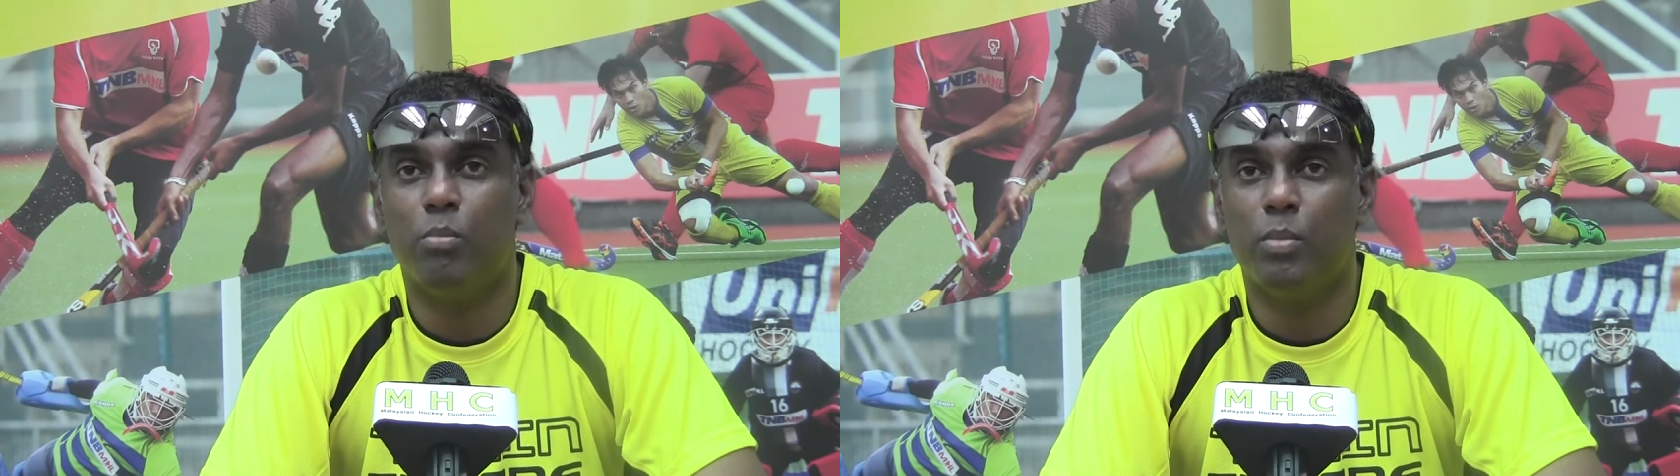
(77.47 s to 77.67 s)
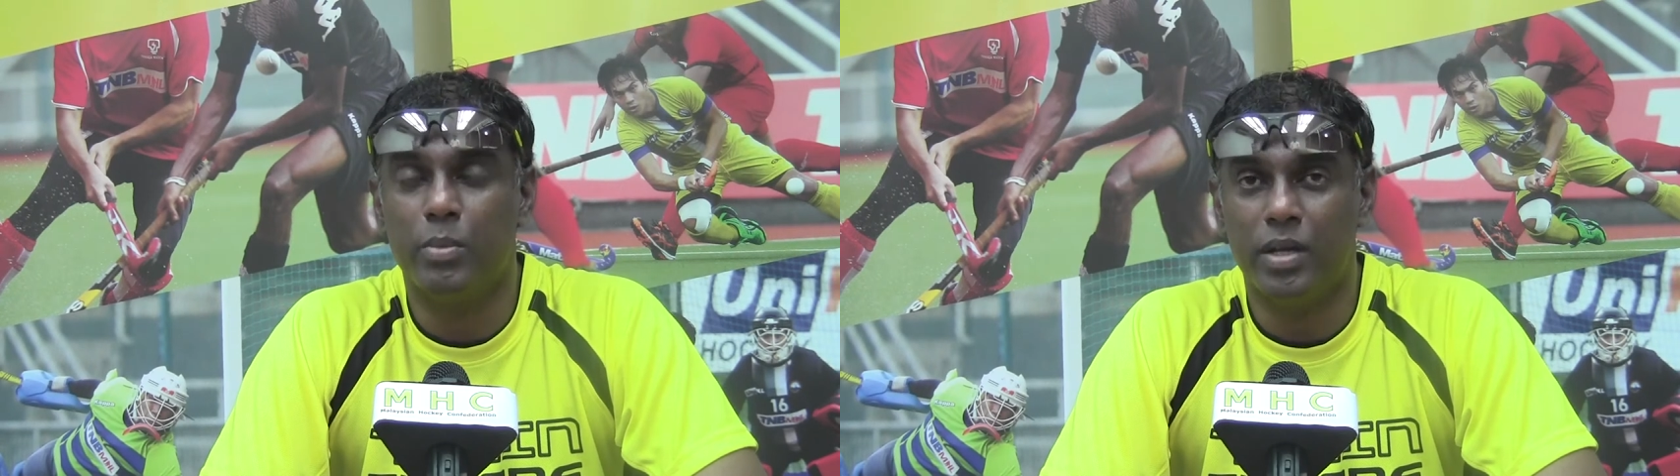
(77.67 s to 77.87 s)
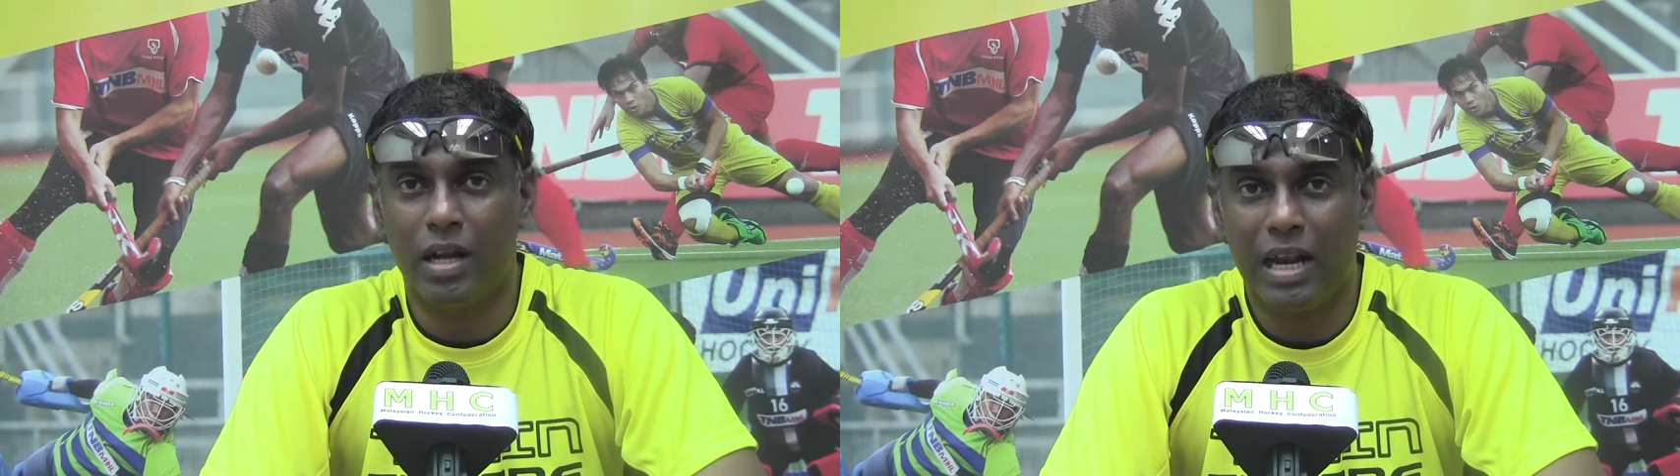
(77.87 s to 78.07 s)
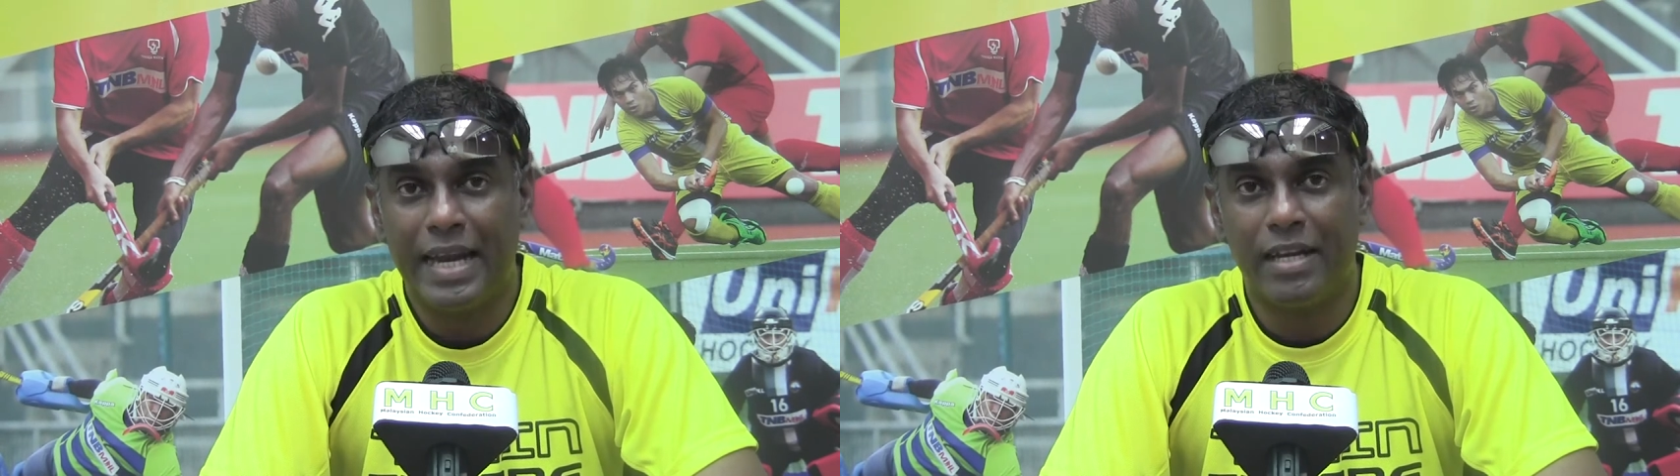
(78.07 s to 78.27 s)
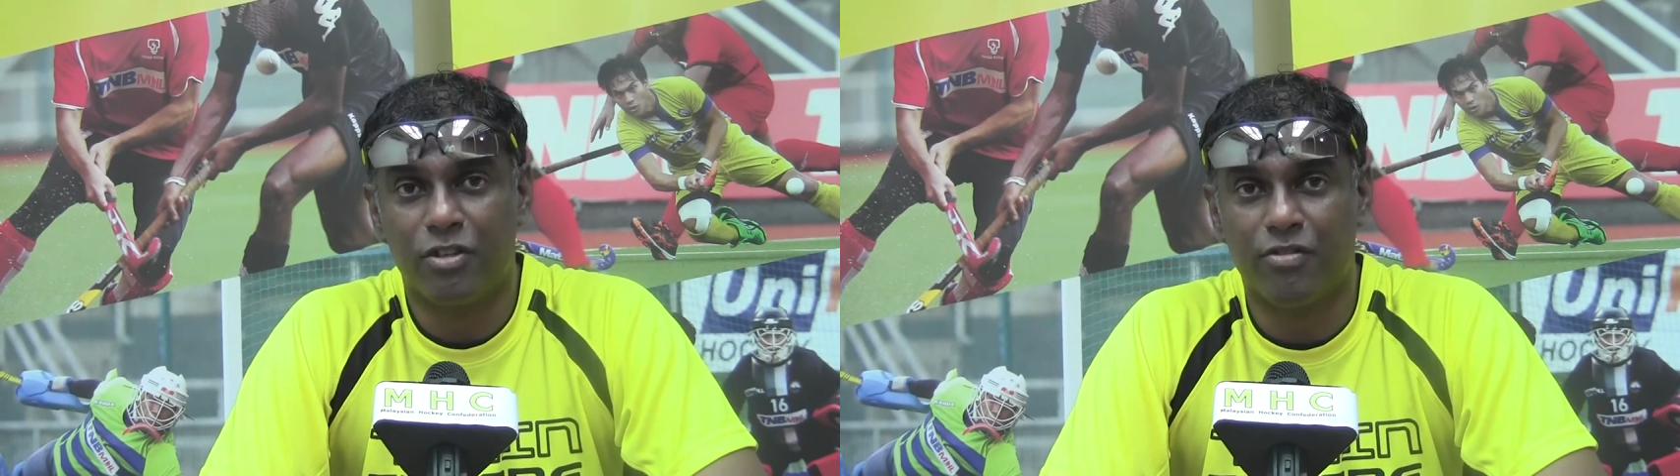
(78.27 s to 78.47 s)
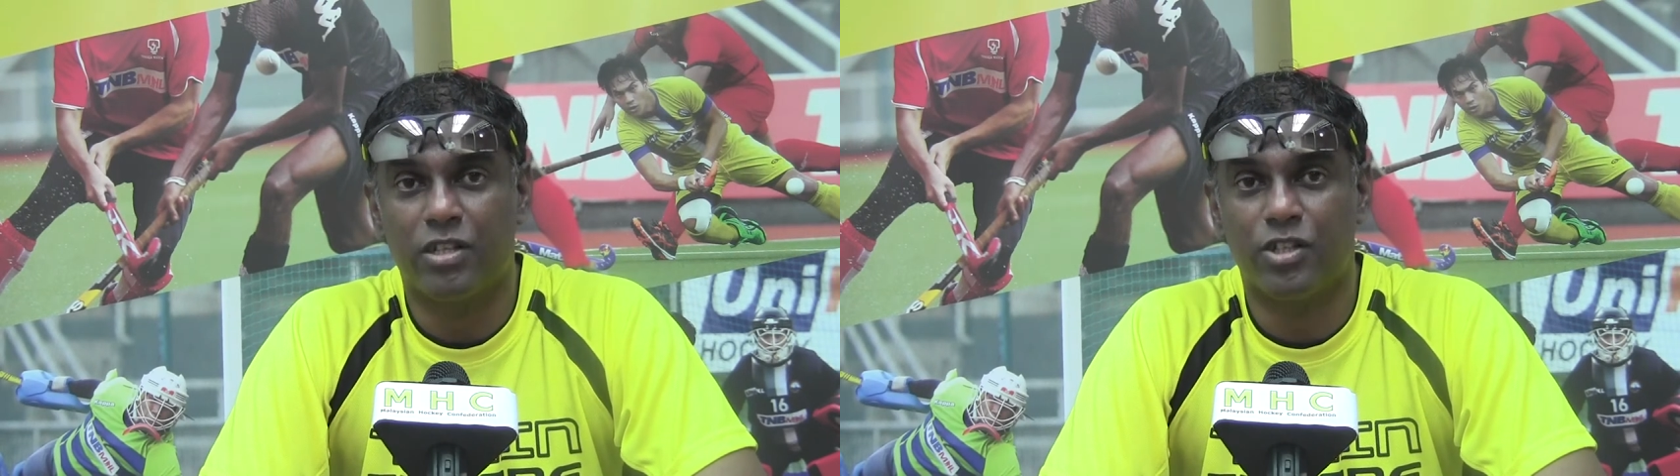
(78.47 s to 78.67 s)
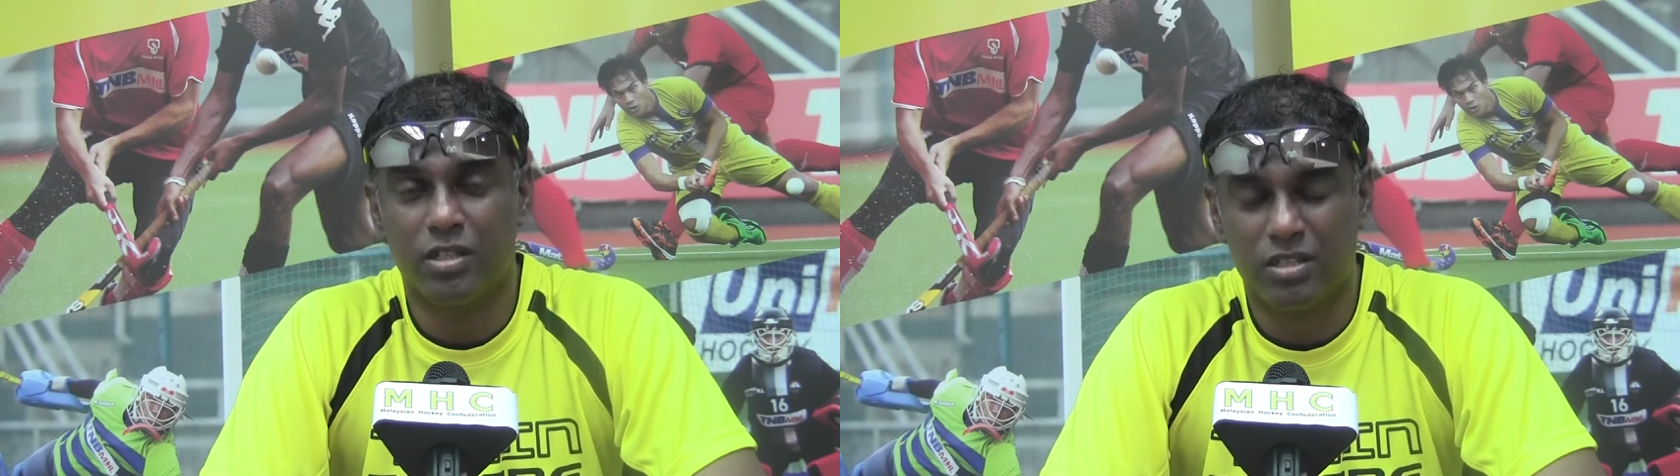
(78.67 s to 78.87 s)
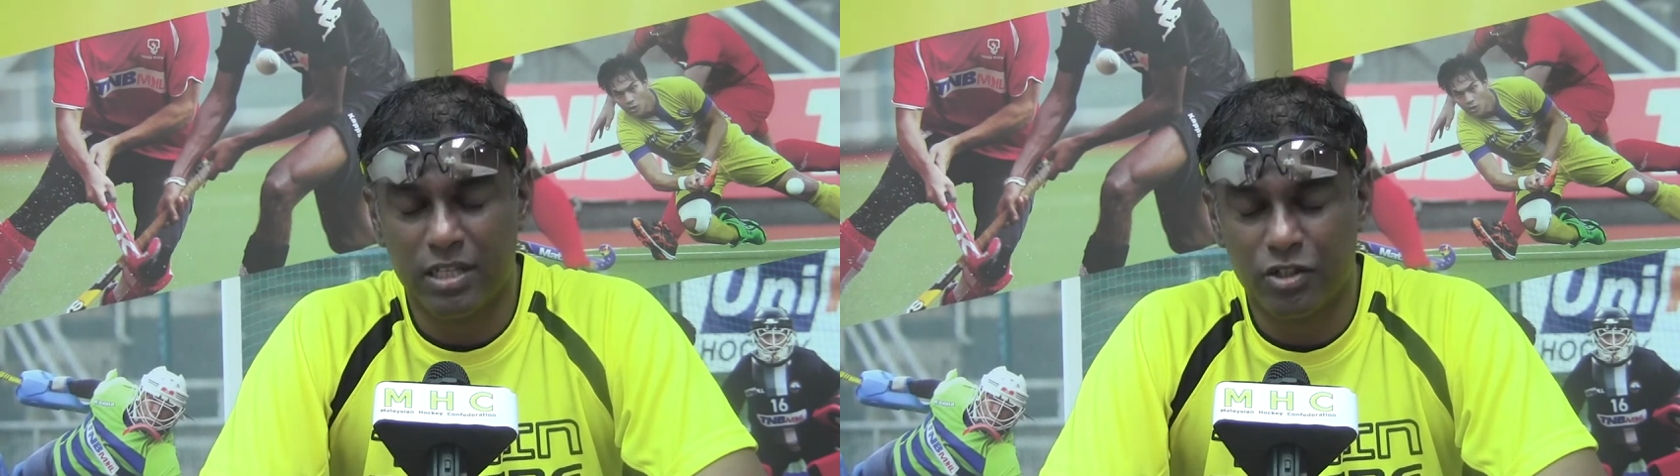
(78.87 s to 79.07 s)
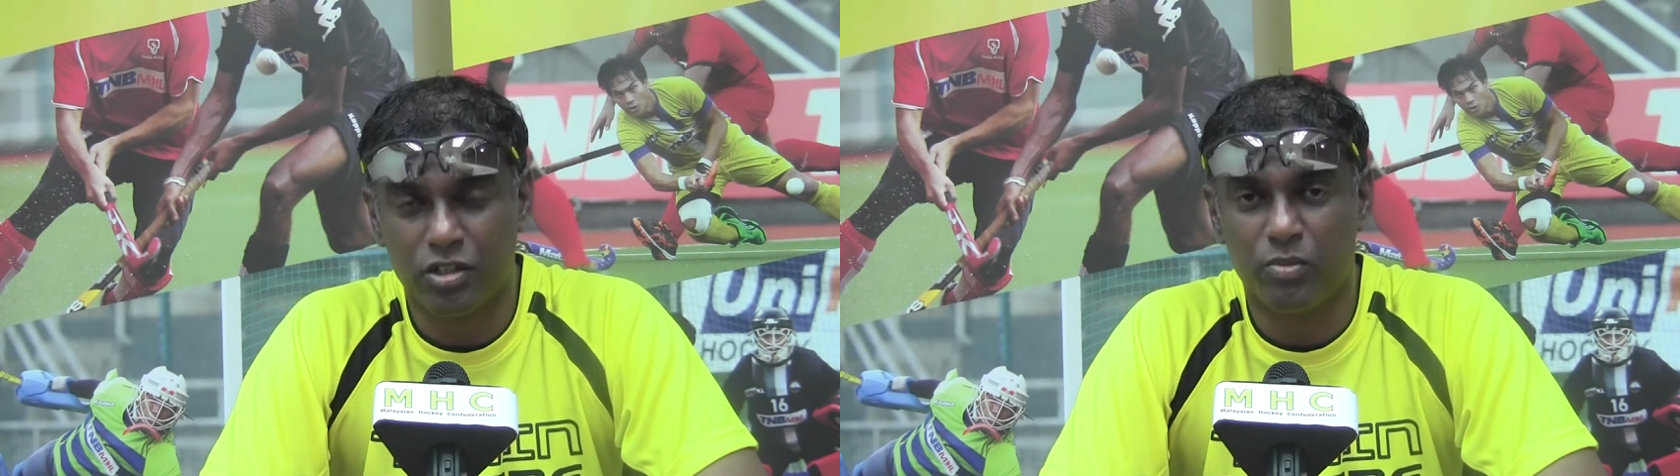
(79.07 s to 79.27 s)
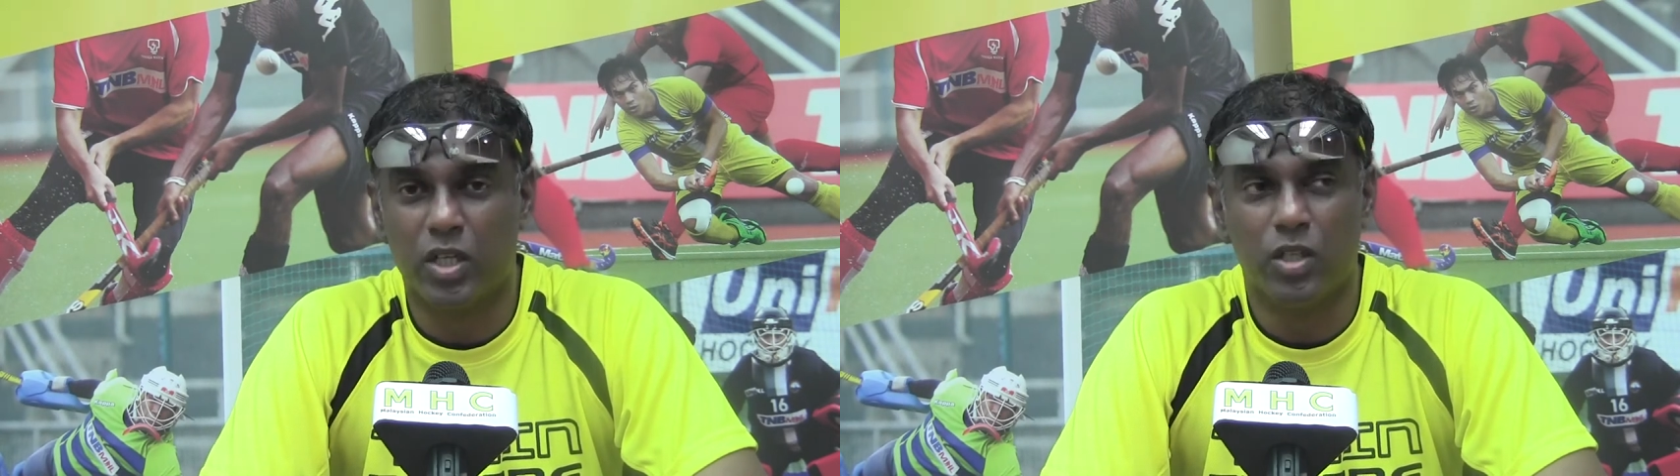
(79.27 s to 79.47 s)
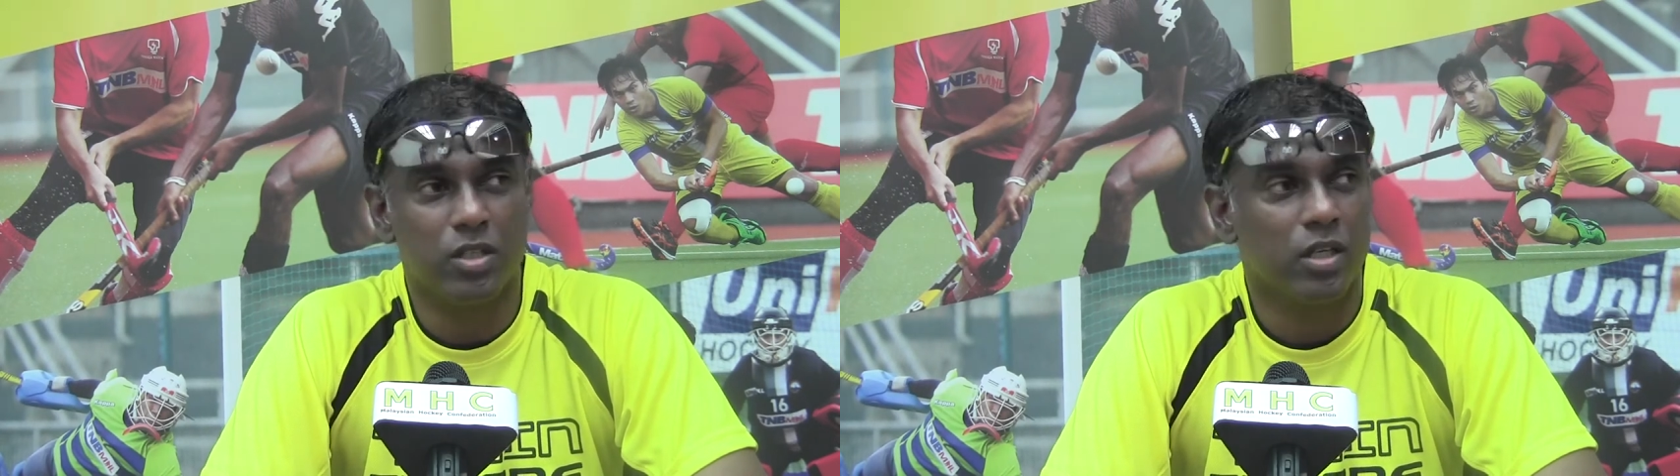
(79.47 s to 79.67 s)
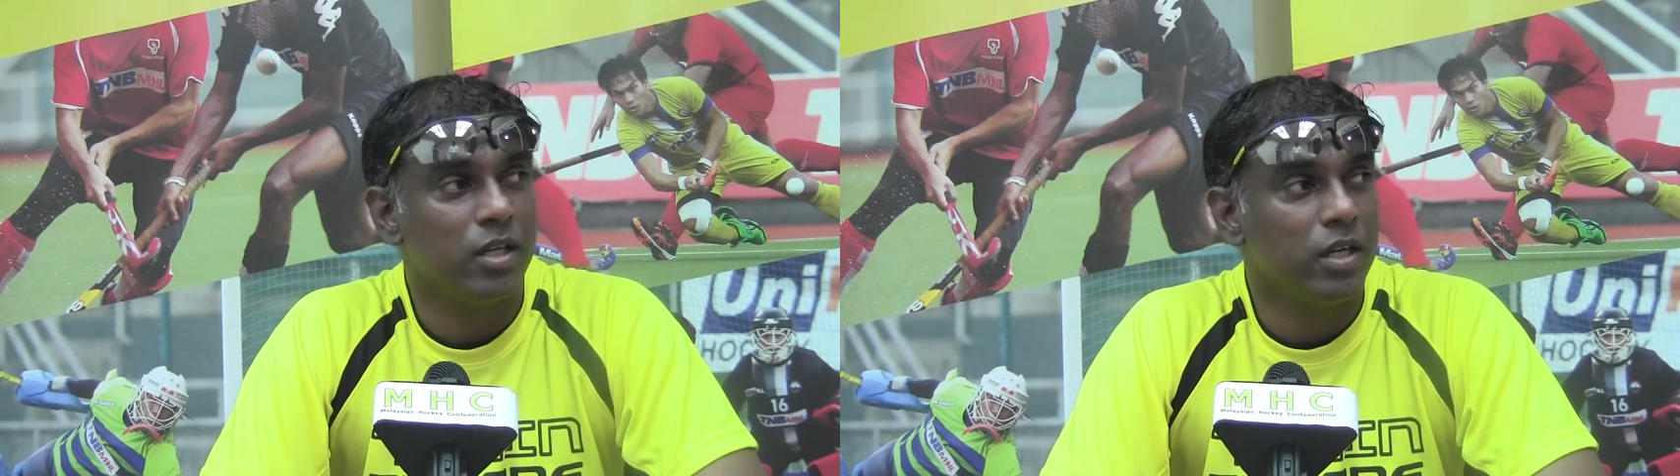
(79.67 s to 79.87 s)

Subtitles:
maybe a light stretching session, because